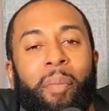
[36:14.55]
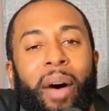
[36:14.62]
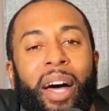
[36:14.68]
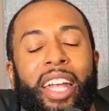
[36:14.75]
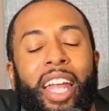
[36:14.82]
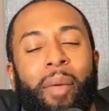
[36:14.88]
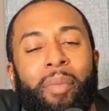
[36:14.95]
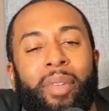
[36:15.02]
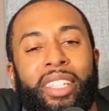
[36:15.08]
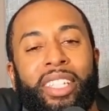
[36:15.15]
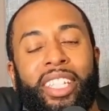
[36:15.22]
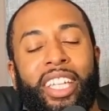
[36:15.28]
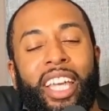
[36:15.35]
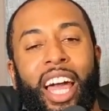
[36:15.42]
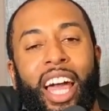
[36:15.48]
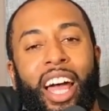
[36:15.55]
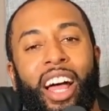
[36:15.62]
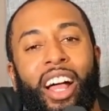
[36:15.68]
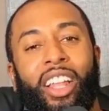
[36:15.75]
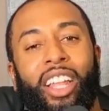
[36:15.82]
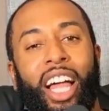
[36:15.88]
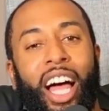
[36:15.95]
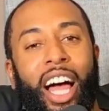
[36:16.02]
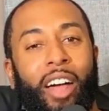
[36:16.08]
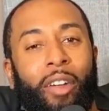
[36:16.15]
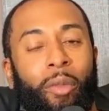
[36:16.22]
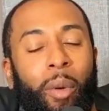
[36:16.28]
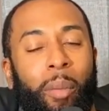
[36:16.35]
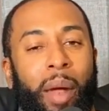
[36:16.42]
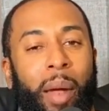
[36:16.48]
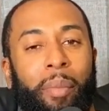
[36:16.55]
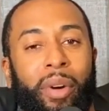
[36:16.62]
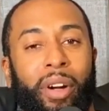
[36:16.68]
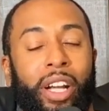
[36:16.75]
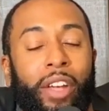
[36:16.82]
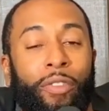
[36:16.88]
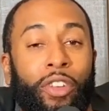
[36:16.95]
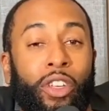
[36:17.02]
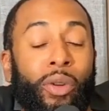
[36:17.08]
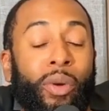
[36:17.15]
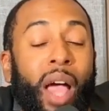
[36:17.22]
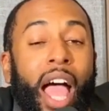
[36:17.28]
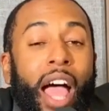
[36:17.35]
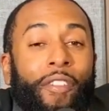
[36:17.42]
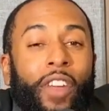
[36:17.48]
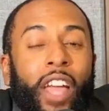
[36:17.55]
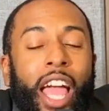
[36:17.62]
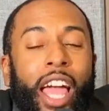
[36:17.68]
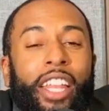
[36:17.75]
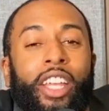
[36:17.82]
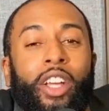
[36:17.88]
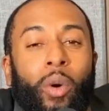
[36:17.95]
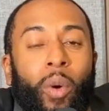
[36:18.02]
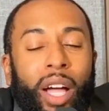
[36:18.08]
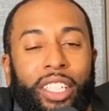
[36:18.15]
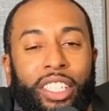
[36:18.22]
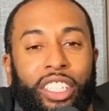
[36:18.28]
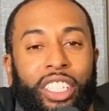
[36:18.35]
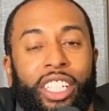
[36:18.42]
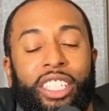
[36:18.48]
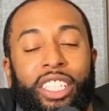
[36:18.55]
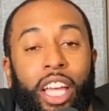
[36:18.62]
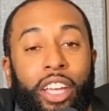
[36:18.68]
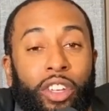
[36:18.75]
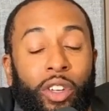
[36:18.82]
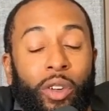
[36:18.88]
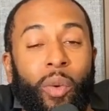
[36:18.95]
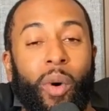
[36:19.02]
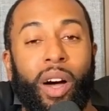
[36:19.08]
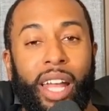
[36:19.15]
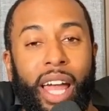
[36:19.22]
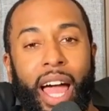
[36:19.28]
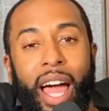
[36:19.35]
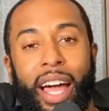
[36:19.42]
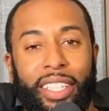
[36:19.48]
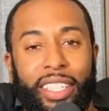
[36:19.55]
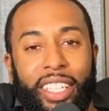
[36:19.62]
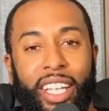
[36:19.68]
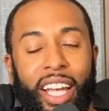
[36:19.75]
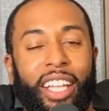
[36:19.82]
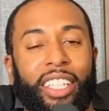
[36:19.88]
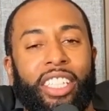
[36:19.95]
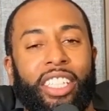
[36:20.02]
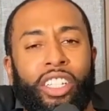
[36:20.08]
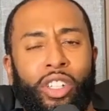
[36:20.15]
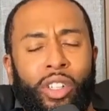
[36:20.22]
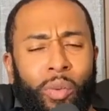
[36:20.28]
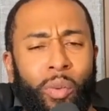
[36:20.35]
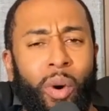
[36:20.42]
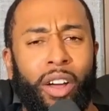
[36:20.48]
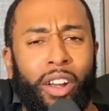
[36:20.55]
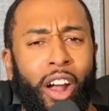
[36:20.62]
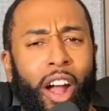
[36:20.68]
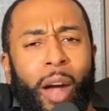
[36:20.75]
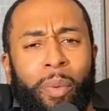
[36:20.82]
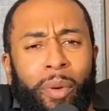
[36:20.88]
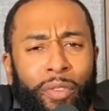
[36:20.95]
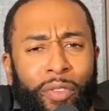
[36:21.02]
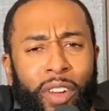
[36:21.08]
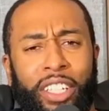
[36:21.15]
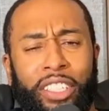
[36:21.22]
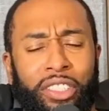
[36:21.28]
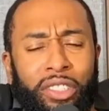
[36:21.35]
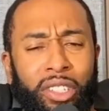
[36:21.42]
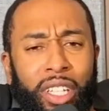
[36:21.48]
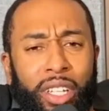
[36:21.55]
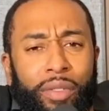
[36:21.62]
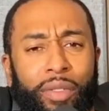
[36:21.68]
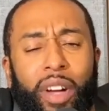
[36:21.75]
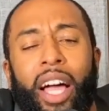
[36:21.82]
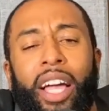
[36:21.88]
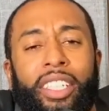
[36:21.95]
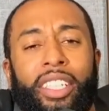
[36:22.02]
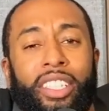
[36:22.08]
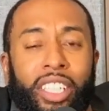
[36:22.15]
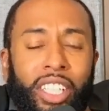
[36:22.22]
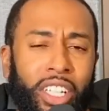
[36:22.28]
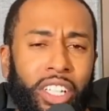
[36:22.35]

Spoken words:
My name is Kel. Remember, if you have any questions that you want to ask us and you want our professional advice,